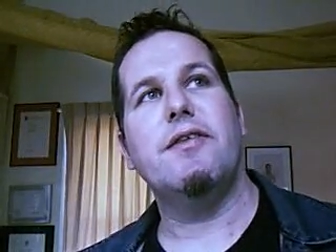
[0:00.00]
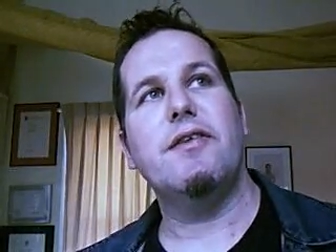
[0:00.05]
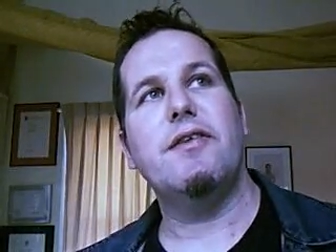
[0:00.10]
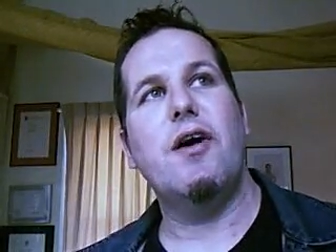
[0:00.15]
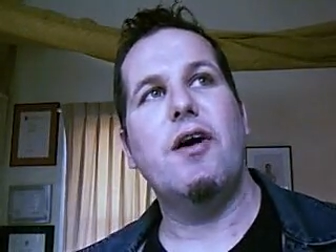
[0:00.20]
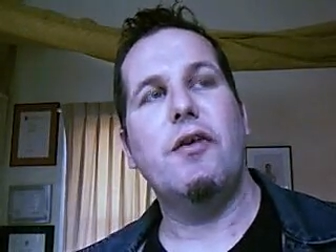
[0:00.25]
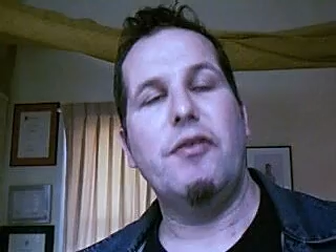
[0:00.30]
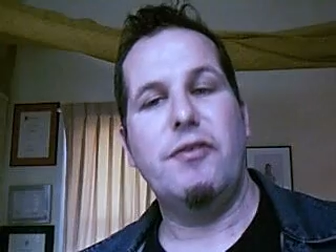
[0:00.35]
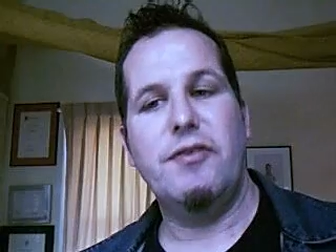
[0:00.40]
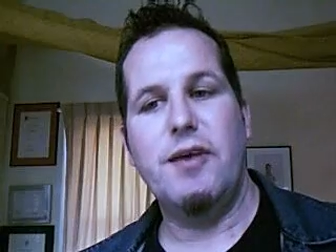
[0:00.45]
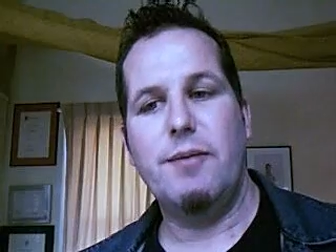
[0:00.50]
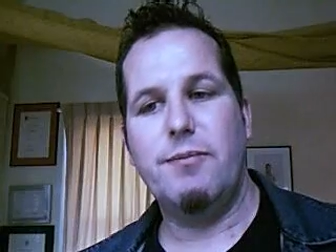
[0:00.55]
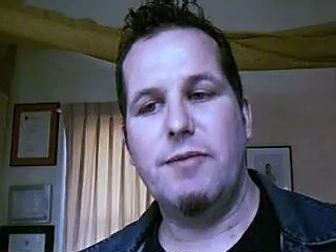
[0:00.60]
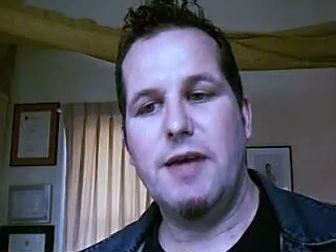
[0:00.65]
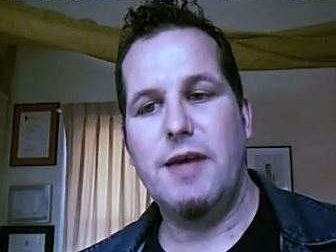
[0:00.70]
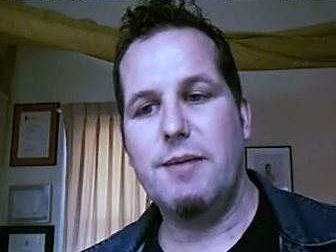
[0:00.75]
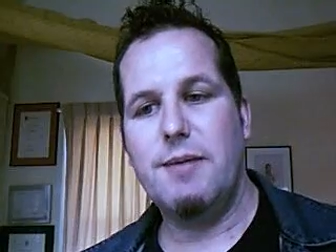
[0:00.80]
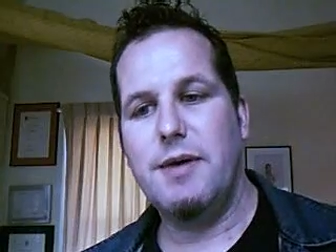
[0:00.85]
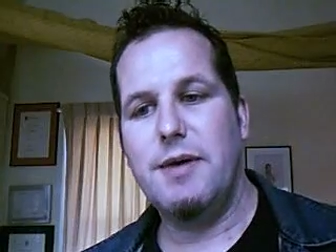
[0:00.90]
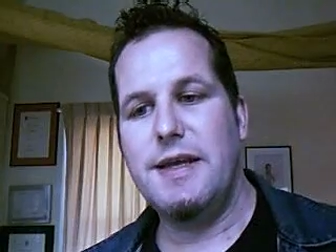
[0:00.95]
on
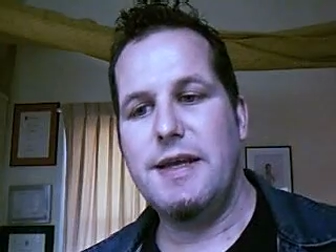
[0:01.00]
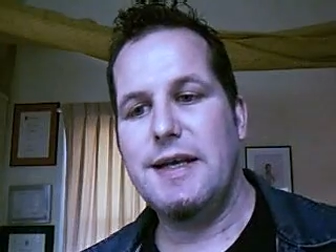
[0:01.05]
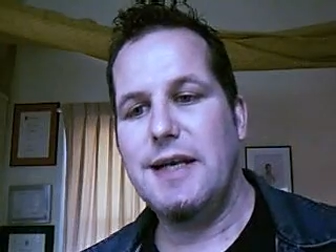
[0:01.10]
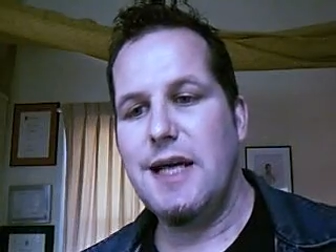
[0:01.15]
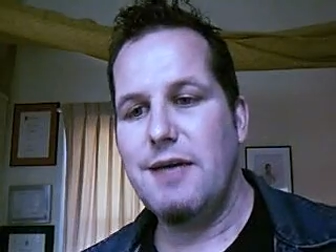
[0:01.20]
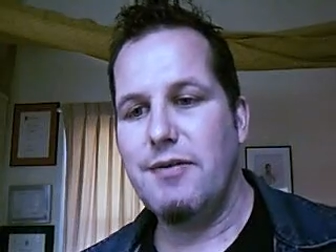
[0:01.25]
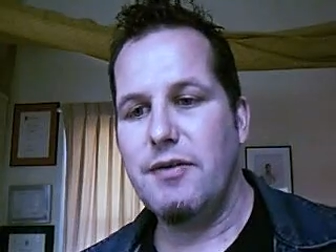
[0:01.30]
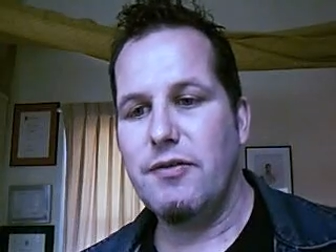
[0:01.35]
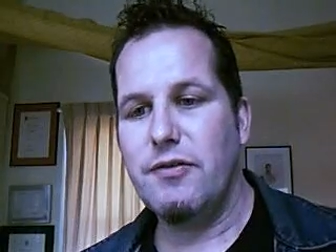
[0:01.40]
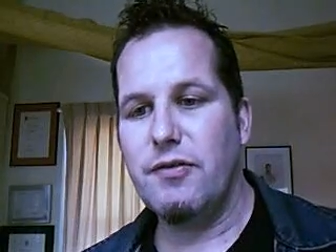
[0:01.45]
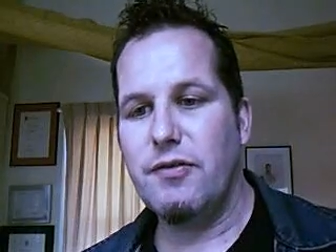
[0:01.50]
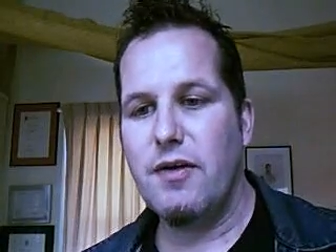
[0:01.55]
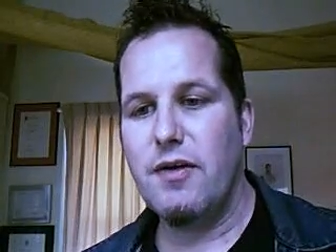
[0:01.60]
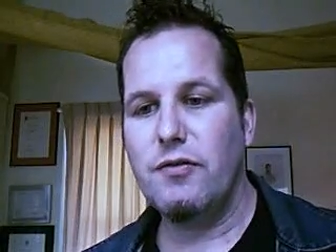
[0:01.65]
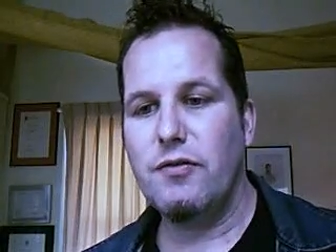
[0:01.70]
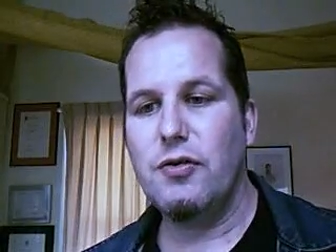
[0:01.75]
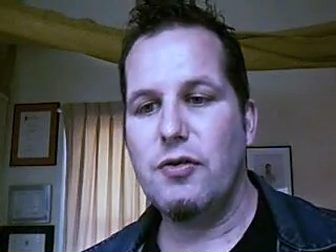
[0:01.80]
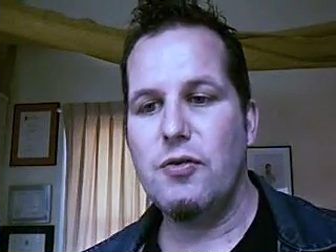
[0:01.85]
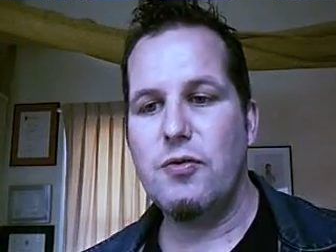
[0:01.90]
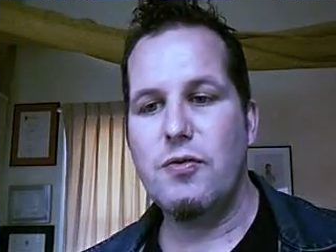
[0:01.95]
September the 11th,
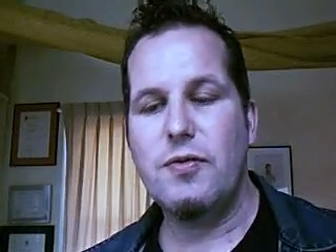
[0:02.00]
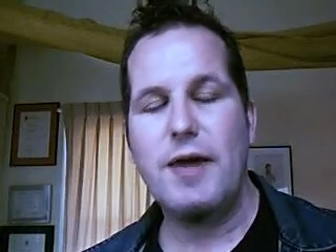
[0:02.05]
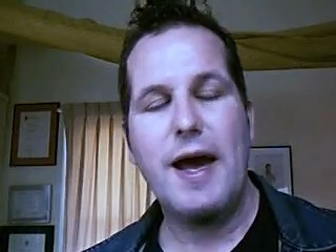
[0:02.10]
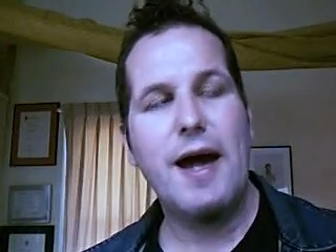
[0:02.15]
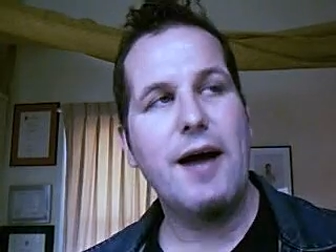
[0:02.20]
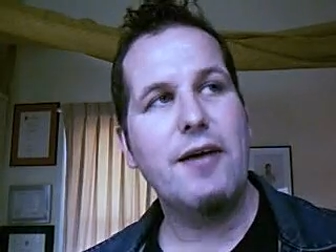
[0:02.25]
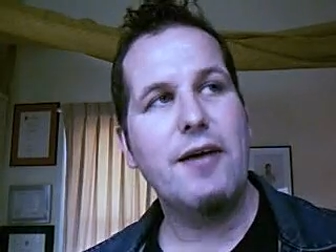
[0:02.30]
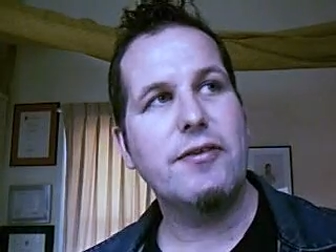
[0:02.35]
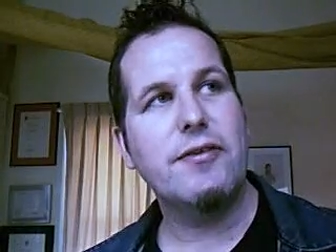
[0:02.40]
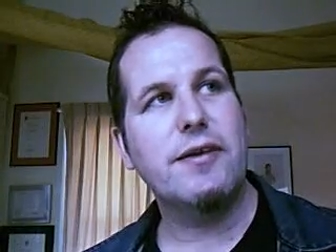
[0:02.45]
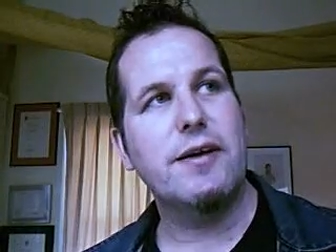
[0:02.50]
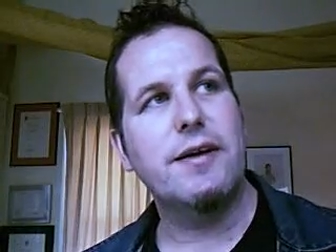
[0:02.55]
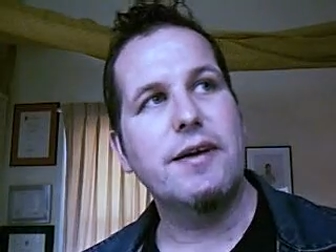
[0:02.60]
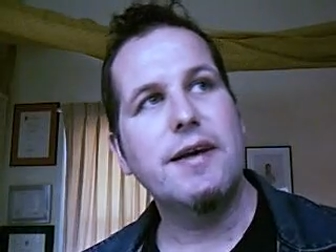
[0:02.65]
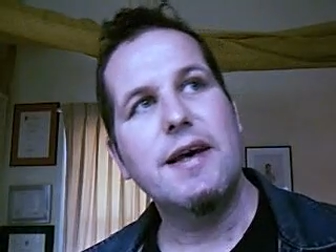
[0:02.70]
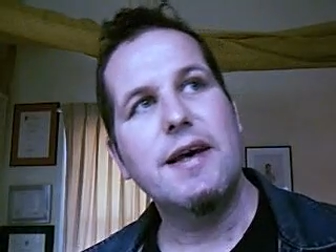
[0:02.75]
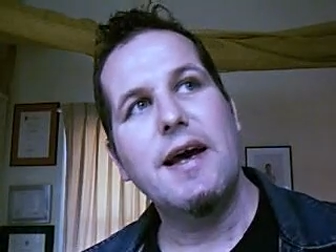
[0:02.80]
2000,